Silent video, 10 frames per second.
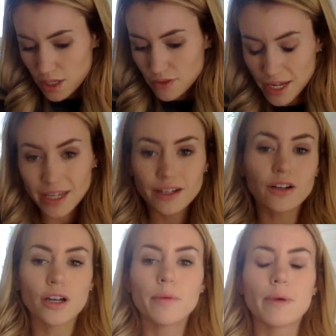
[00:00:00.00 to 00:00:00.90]
Then
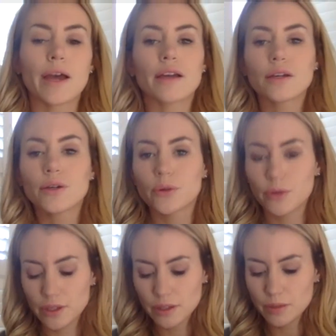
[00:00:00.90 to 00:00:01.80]
I'll come back
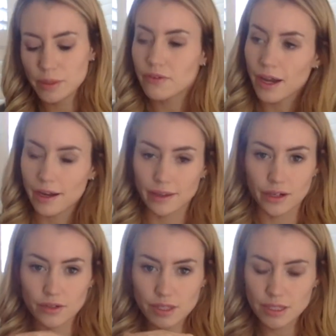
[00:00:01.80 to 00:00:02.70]
with a little bit of
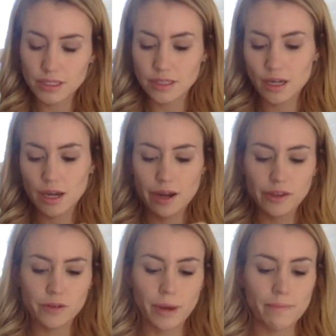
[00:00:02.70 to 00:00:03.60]
highlighter. This is a
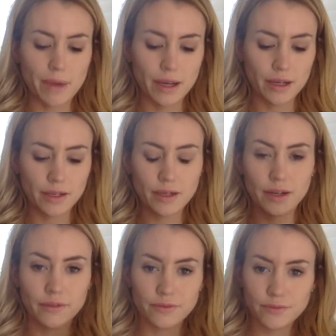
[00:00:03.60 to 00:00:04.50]
highlighter by Becca.
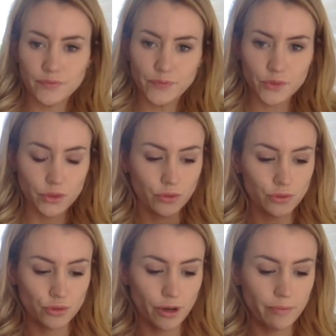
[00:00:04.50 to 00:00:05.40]
I've
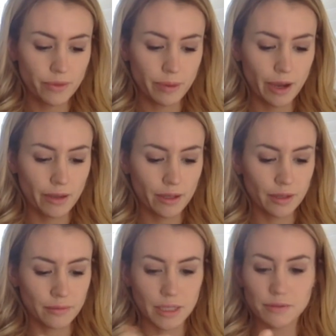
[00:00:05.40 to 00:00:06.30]
dropped the palette.
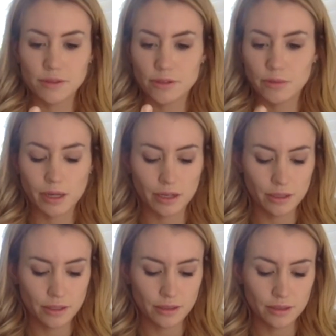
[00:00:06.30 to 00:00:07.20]
It makes me so mad
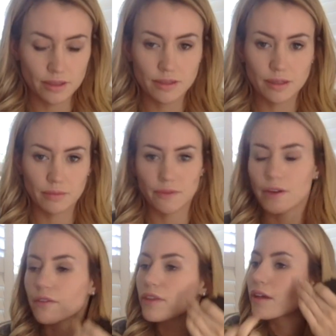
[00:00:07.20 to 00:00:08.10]
because this is like my
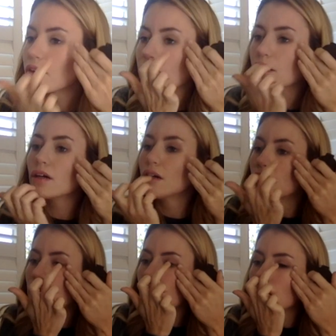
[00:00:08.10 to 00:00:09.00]
favorite thing ever.
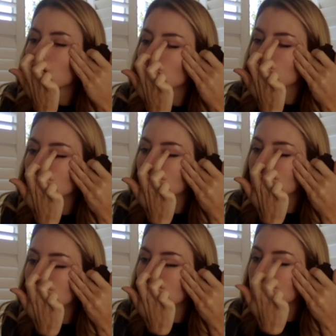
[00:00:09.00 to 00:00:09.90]
And I'll just do a
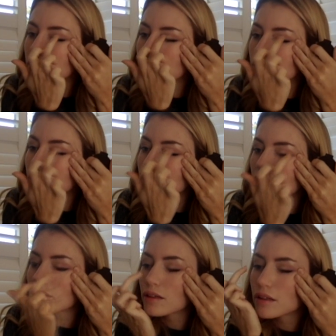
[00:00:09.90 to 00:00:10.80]
little bit on my
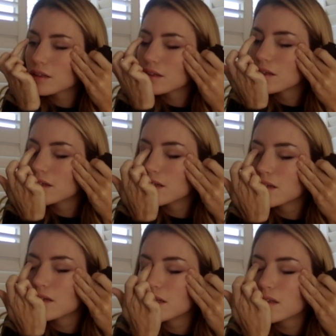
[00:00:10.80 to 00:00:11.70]
lid
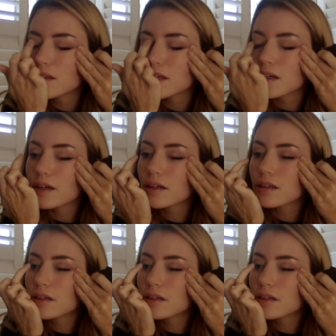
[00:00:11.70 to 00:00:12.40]
here.